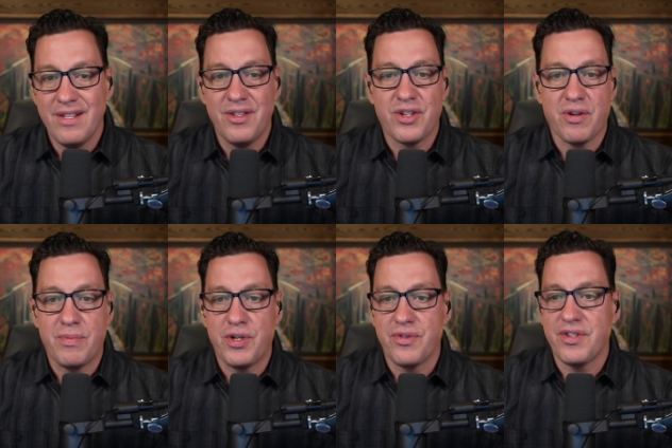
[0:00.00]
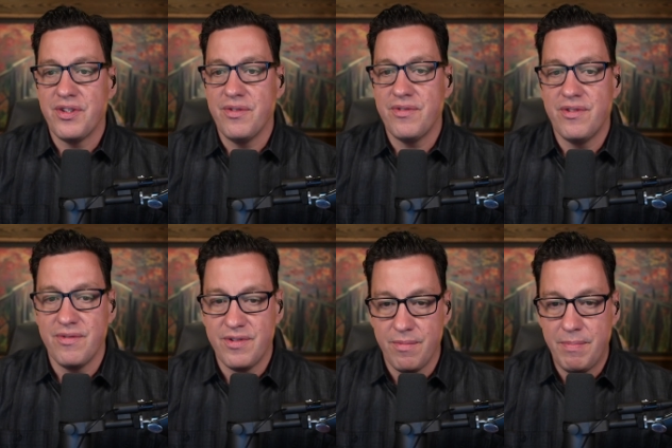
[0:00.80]
the scriptures to to
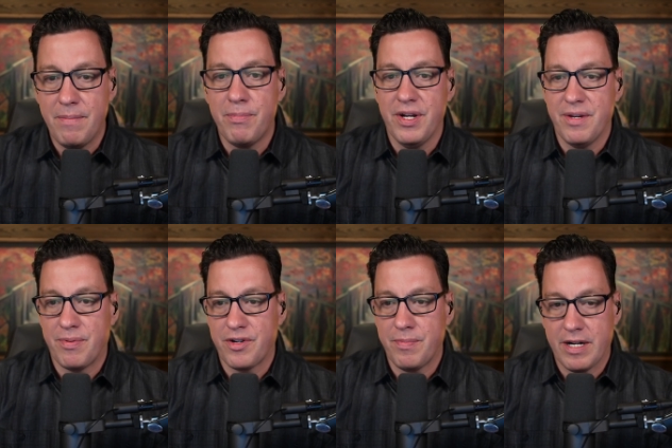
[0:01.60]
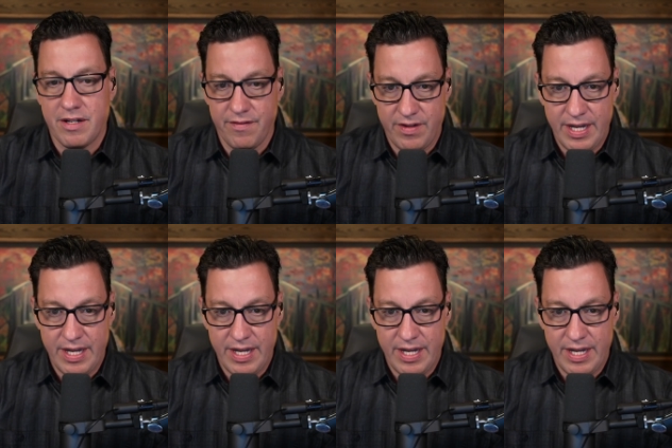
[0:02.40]
to be put in perspective.